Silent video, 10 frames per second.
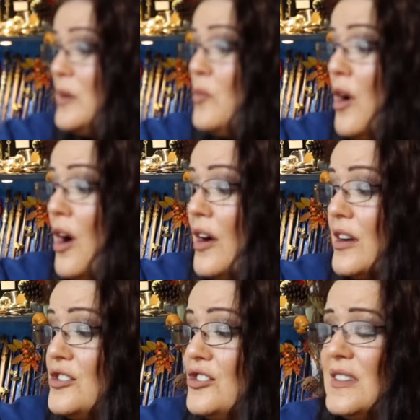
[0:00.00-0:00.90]
in
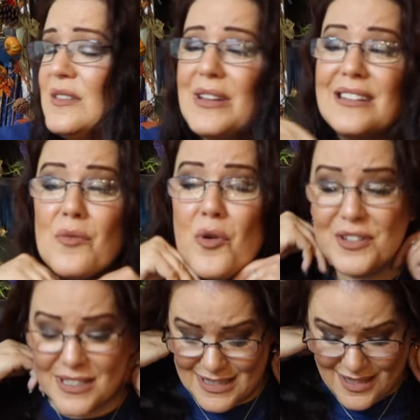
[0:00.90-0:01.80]
work just because I
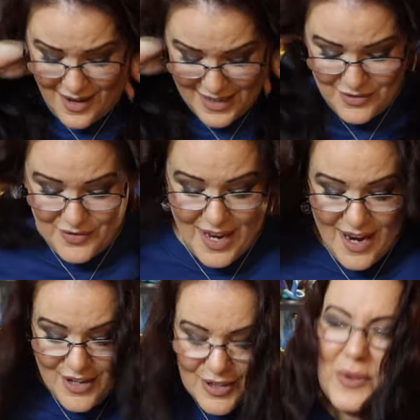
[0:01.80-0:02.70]
wanted to kind of,
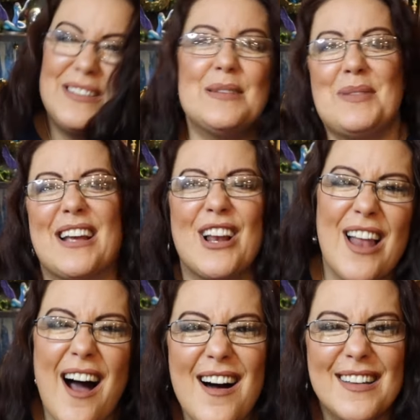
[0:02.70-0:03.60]
just wanted a bit of
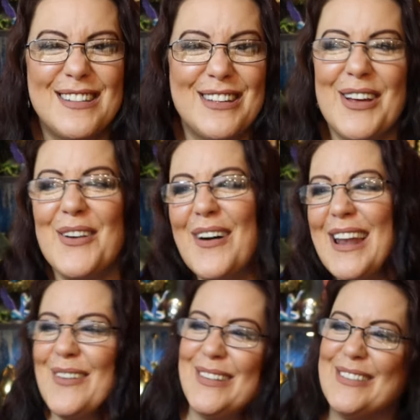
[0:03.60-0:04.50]
class, you know,
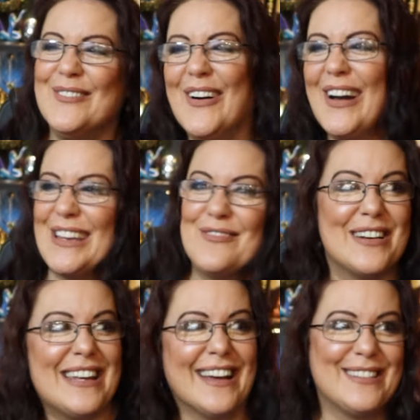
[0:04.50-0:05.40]
while I was in work in a
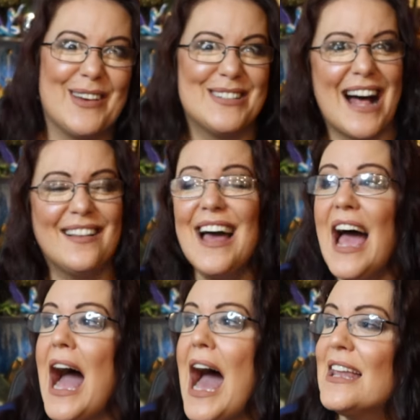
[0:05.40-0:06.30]
really nice hotel.
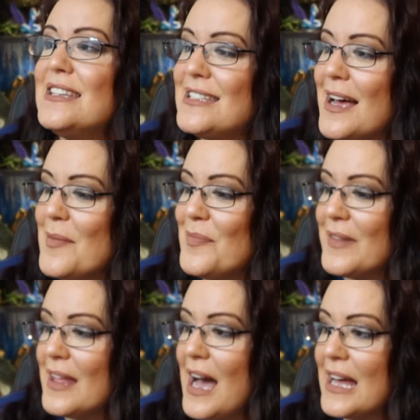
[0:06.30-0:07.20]
And
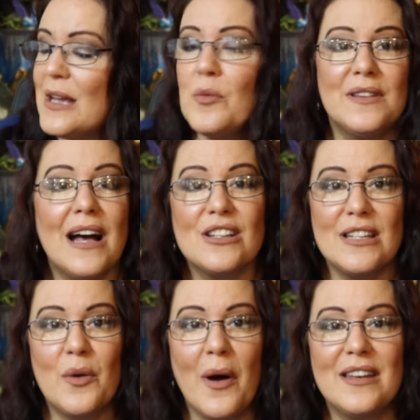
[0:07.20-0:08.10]
it was
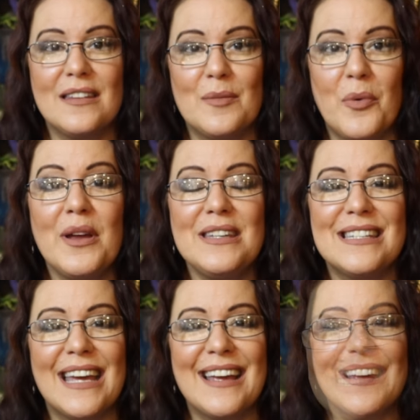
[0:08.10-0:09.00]
actually quite a
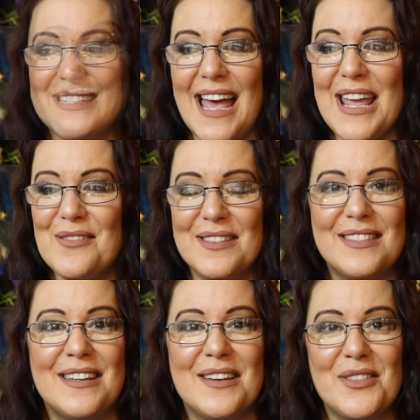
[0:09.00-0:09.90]
disappointing day
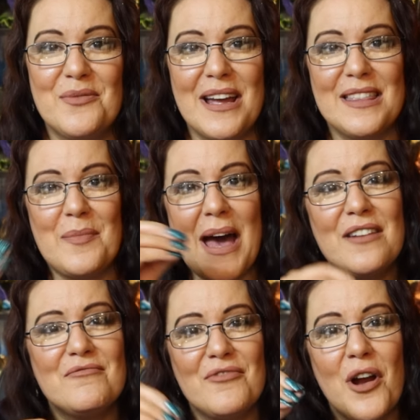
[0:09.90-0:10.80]
with the way the
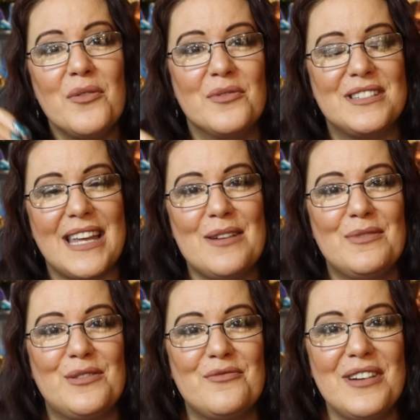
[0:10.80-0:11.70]
pen wrote. It
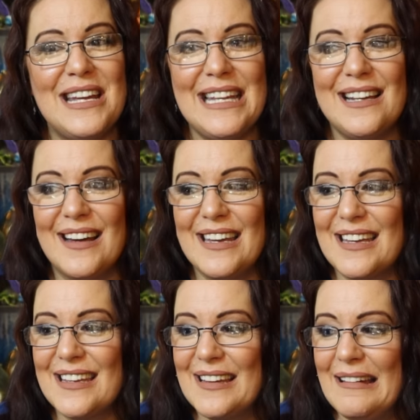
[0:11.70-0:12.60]
was really
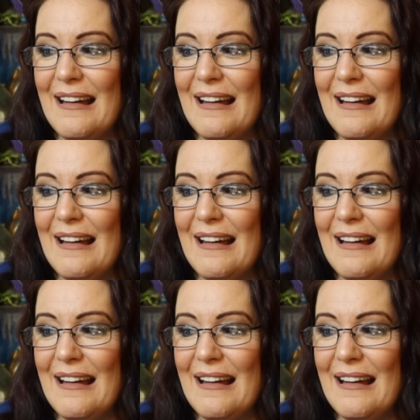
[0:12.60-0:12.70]
like,